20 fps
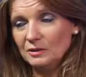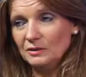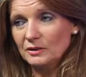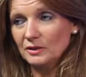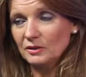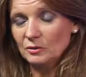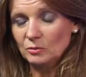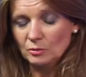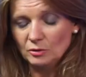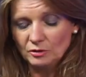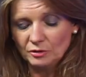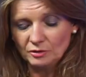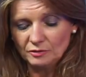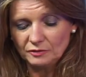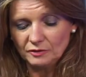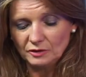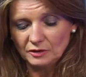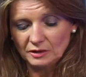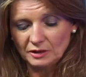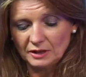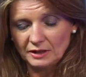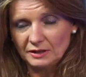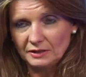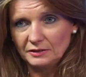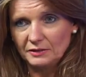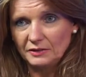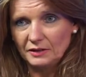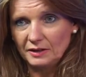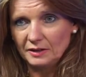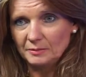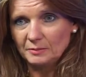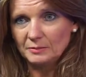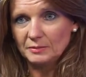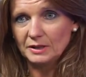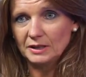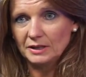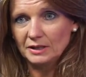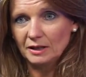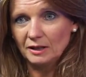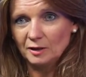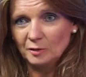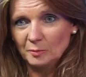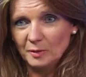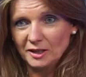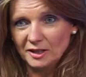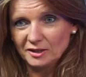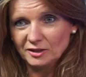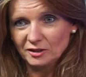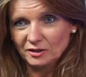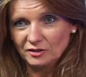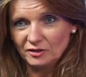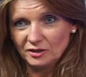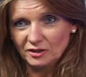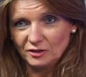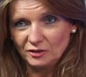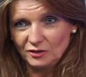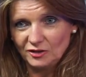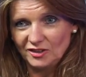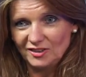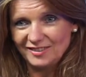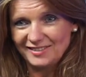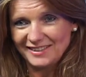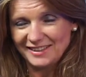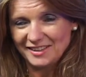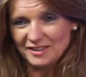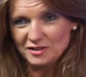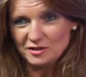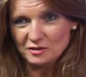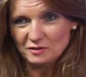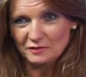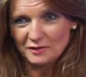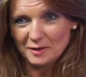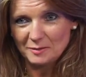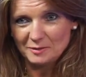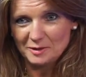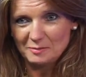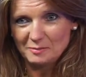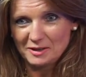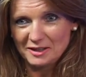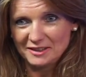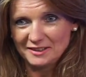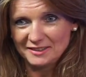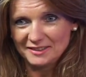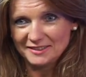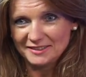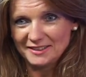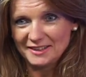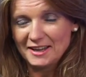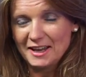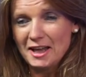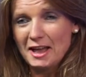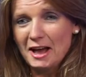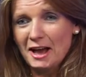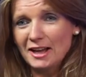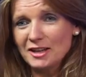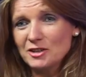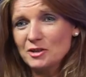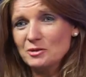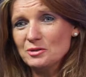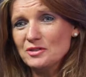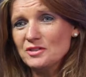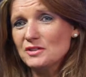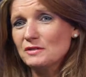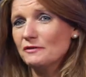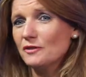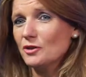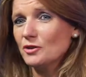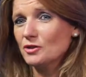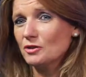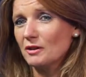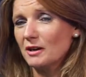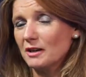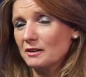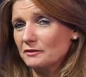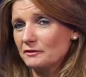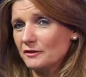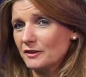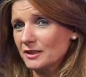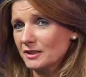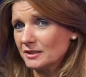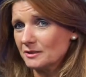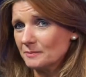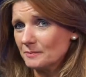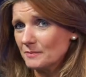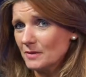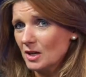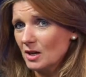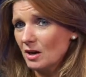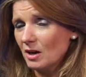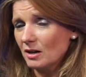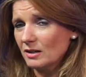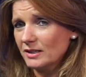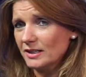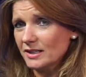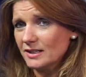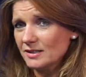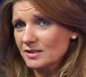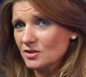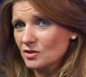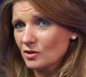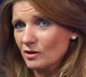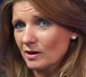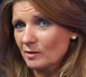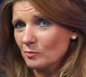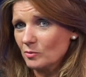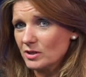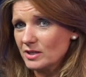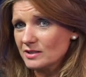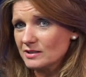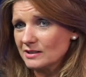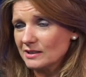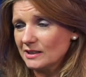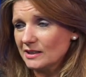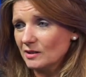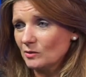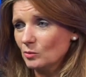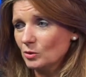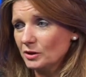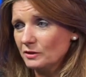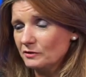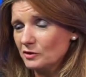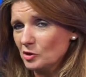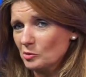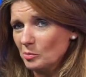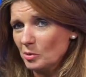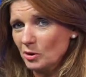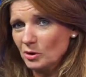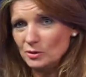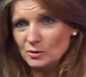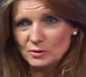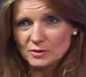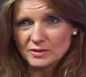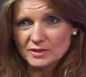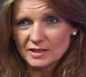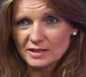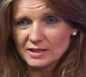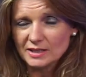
Oh, that's wonderful. And long may it continue to stay in your family, may I say. I noticed a photograph on Instagram recently on one of your posts.